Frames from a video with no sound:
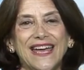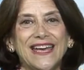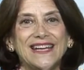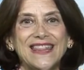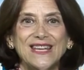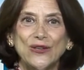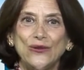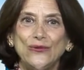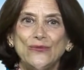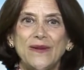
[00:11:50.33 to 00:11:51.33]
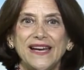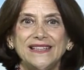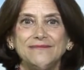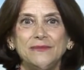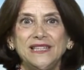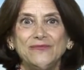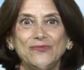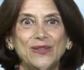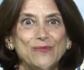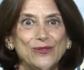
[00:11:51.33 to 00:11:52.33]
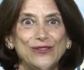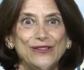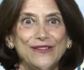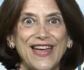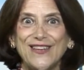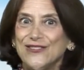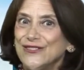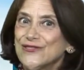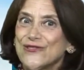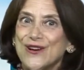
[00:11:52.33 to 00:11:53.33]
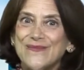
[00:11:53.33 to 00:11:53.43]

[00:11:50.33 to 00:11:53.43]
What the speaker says: And I think you might meet people that you'll enjoy